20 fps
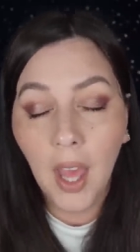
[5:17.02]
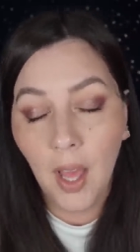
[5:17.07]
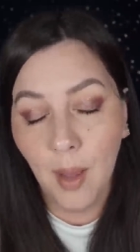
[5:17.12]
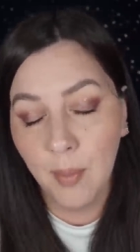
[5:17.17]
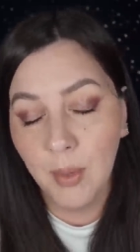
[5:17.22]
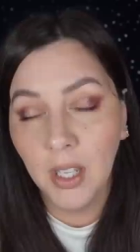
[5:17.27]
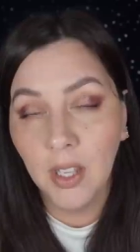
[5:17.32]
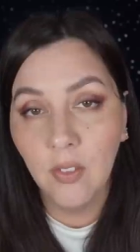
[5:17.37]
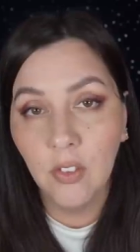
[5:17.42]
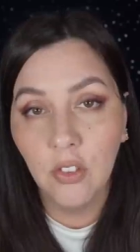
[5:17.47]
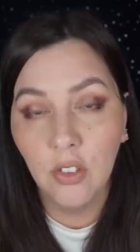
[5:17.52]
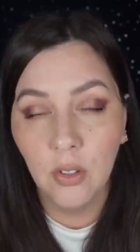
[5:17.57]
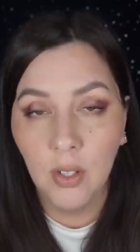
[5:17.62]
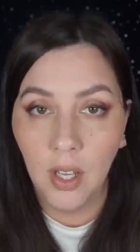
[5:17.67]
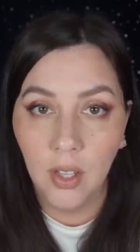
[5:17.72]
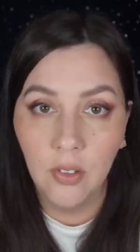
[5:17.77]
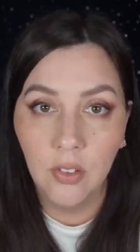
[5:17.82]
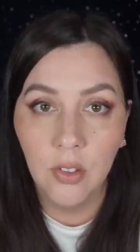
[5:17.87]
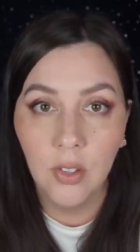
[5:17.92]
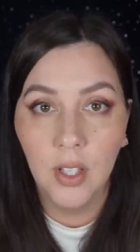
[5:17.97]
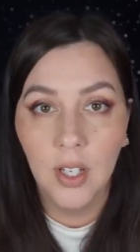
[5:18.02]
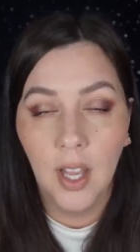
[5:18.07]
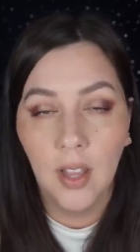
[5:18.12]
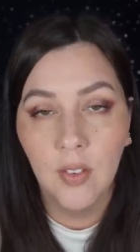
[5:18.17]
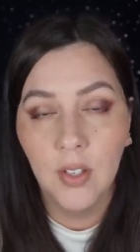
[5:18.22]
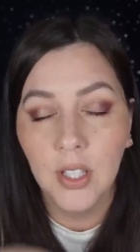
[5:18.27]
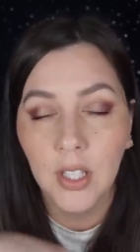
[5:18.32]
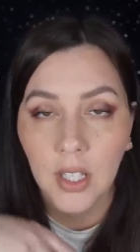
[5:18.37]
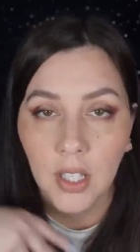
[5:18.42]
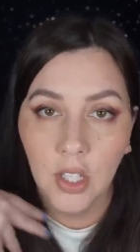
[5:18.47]
I'm going to give it to you now so you can
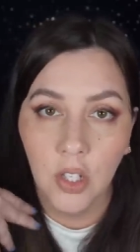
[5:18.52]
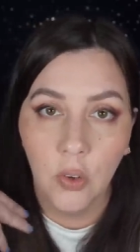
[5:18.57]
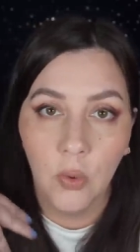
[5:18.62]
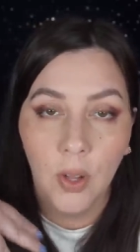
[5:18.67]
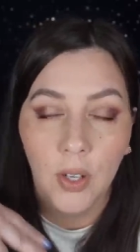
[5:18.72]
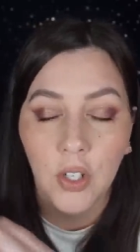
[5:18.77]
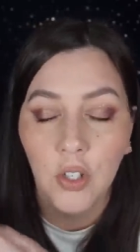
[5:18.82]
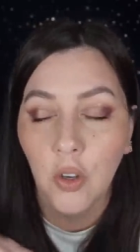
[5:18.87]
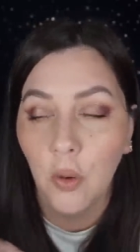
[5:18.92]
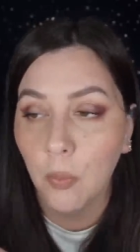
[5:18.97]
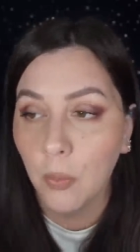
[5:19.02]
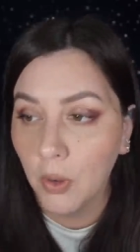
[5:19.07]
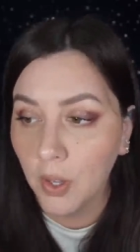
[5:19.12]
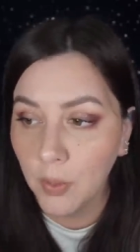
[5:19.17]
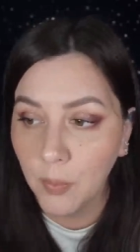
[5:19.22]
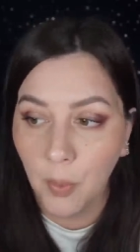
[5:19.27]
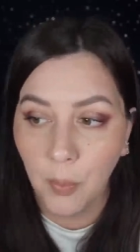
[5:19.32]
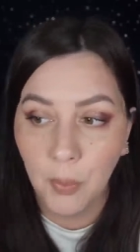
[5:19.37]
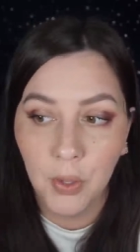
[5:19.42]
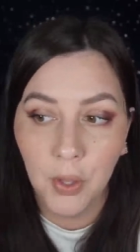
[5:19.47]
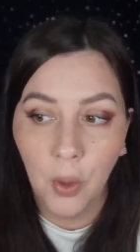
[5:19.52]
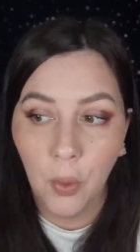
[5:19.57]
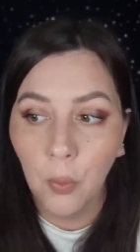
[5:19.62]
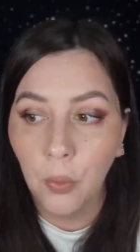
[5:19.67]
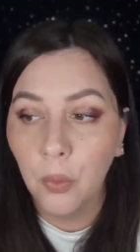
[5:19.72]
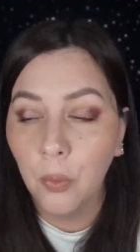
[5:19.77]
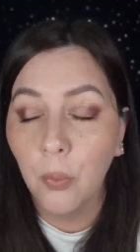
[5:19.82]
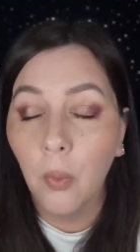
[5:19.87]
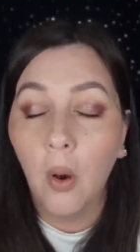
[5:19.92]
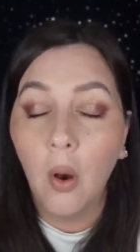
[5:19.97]
have it kicking around in your brain while we go
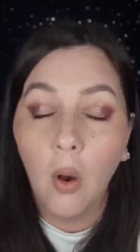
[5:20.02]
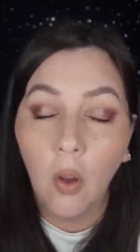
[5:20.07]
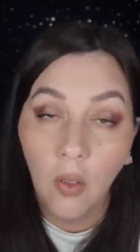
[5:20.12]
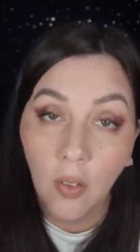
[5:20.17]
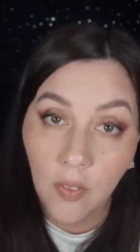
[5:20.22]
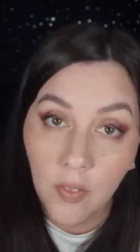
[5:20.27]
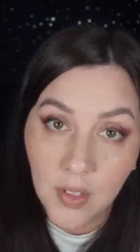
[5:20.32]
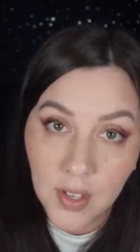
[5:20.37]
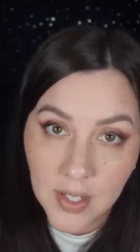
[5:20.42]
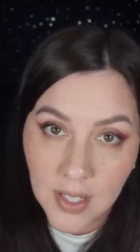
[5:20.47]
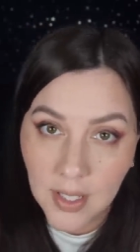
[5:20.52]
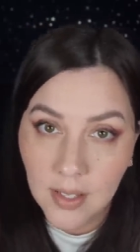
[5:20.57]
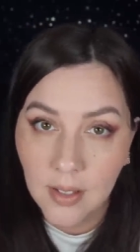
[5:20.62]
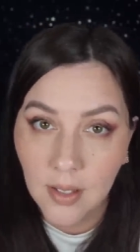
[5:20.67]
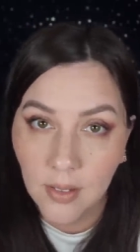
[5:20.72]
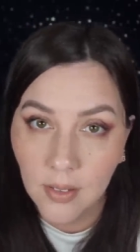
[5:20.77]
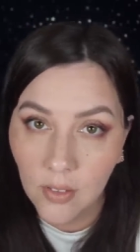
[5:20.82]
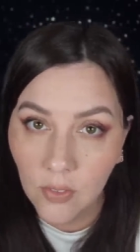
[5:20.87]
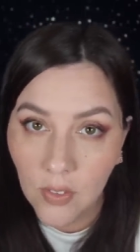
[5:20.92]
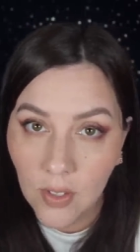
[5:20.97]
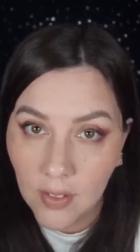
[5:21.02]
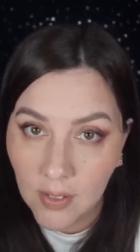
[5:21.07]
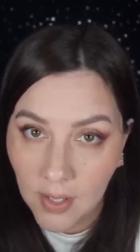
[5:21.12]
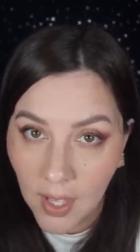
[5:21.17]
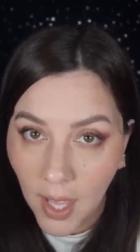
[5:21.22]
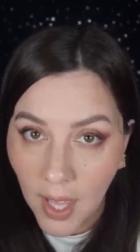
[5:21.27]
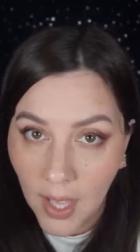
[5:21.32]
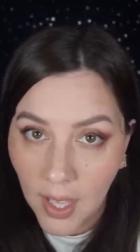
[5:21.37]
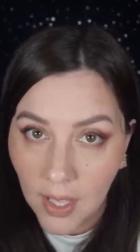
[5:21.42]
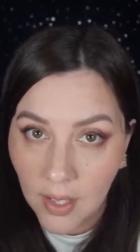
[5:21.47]
through all of the details of this
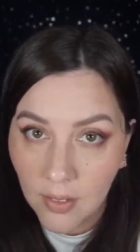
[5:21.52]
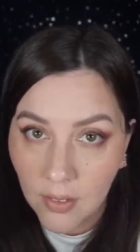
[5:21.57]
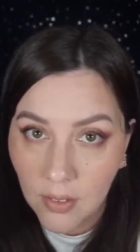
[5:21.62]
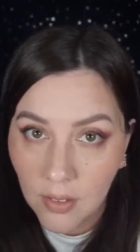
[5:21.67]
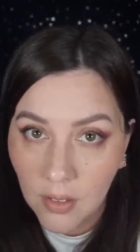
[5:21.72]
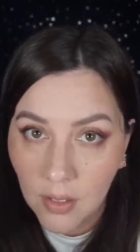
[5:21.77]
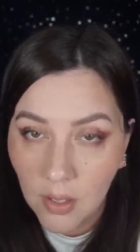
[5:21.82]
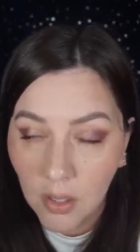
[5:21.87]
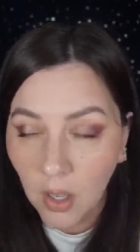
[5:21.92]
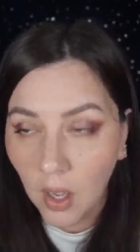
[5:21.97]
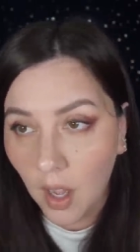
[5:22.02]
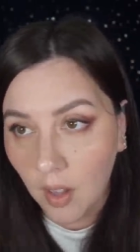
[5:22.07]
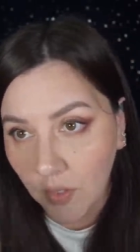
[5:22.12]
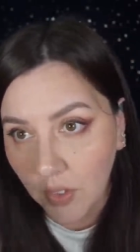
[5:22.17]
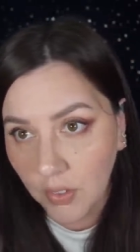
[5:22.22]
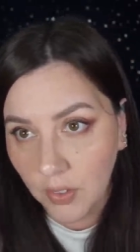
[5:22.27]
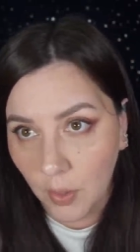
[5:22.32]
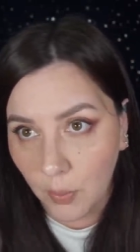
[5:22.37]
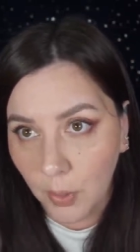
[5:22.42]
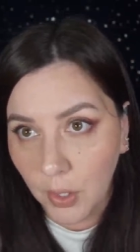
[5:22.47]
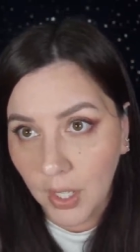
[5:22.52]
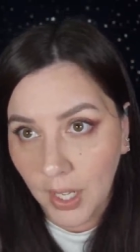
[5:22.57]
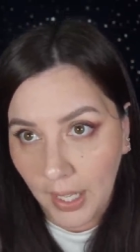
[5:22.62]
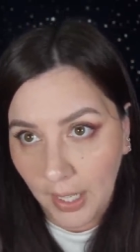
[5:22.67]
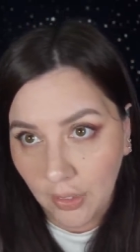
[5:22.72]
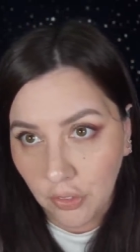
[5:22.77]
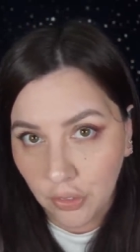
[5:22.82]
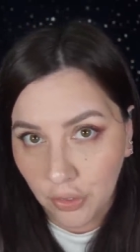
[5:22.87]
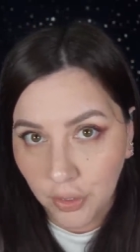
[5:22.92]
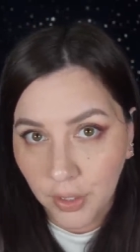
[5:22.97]
case. Obviously I want you to
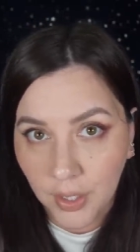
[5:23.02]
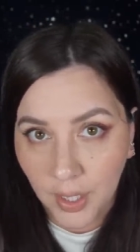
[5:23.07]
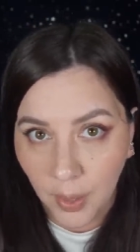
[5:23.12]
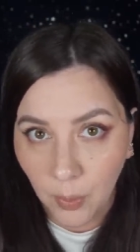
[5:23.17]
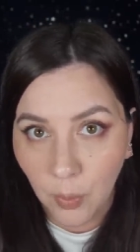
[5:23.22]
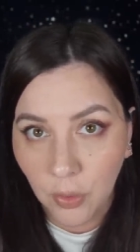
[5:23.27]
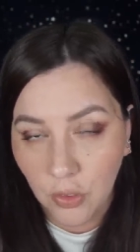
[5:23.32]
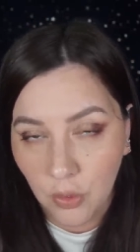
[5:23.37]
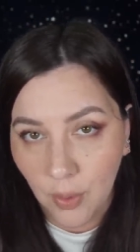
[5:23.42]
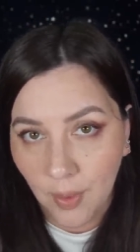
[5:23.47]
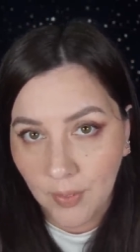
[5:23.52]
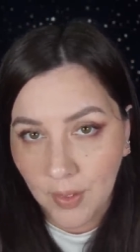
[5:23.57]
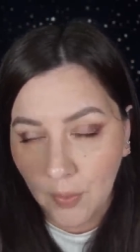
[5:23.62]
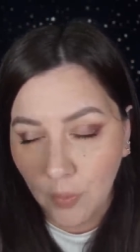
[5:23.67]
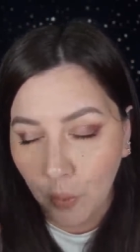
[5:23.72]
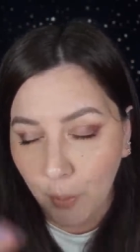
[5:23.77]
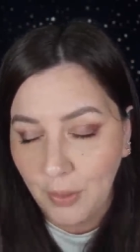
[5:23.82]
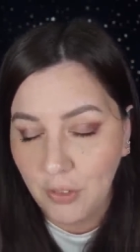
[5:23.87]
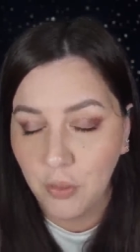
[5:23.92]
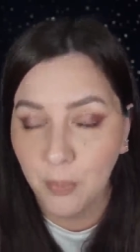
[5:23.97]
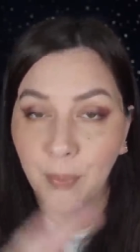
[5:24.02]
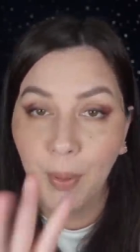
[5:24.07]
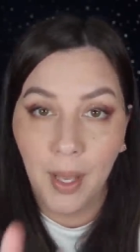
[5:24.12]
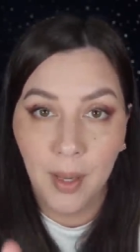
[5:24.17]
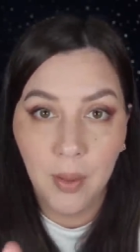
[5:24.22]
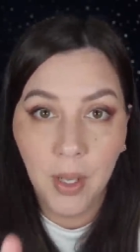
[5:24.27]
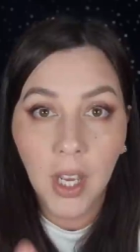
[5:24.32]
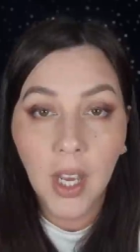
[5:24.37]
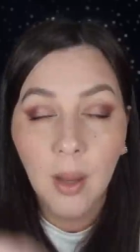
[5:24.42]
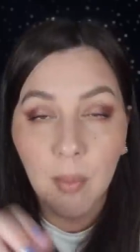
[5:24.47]
answer it like once you have the information, but
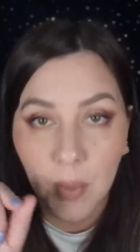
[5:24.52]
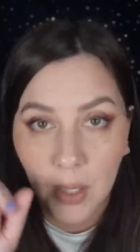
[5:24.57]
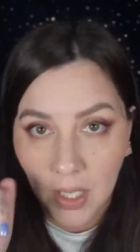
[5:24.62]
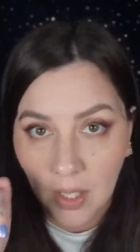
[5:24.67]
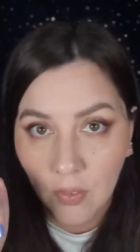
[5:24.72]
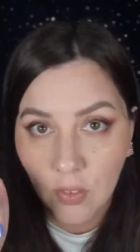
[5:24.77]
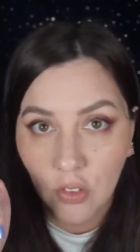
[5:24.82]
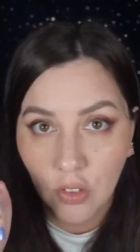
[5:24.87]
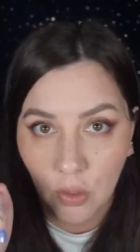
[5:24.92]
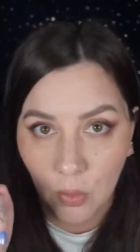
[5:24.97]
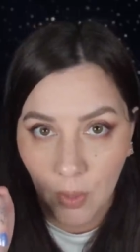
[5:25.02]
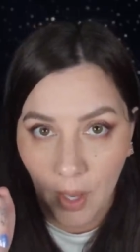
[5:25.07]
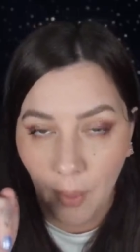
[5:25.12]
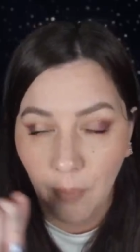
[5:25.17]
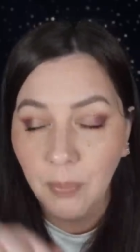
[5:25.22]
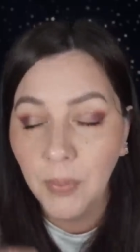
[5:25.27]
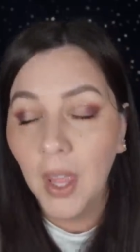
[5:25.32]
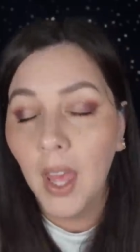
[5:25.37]
I'm going to give it to you now.